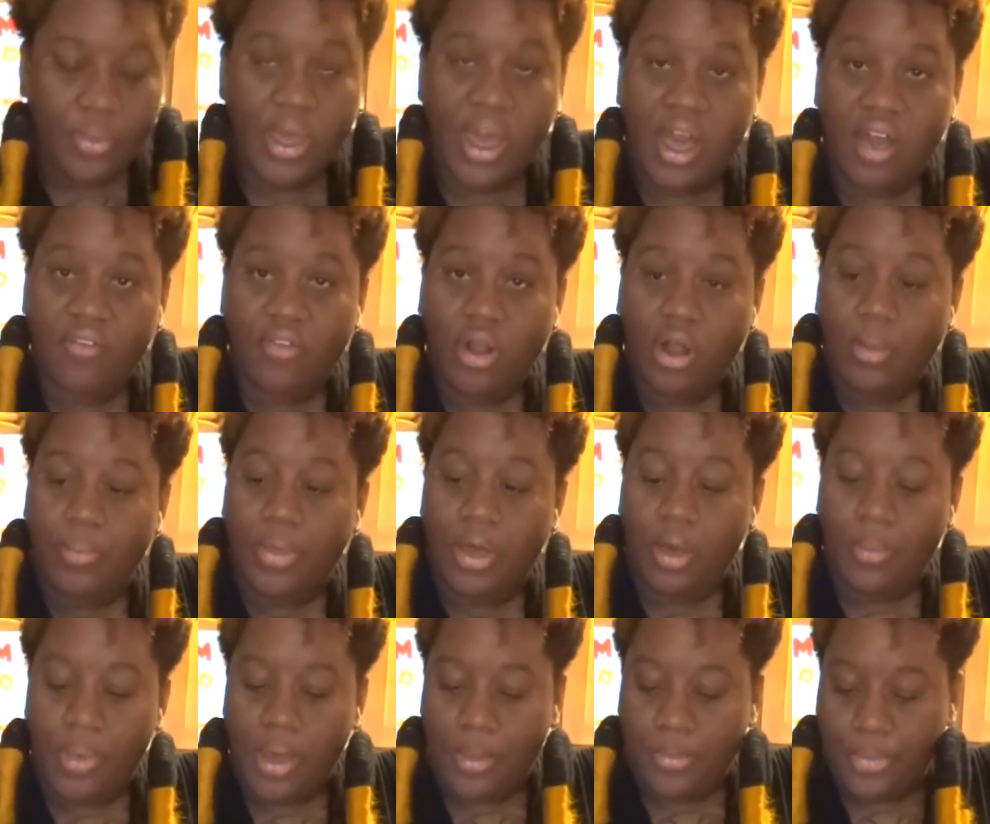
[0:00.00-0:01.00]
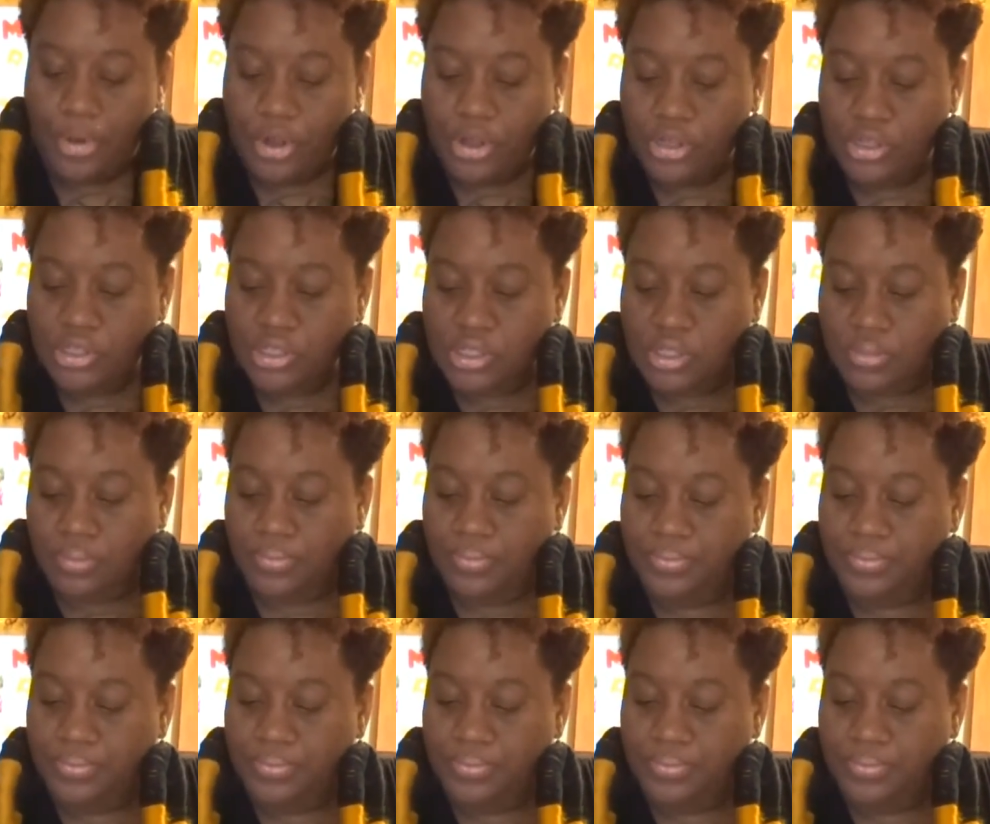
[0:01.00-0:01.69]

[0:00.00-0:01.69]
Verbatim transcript: we have our bell peppers.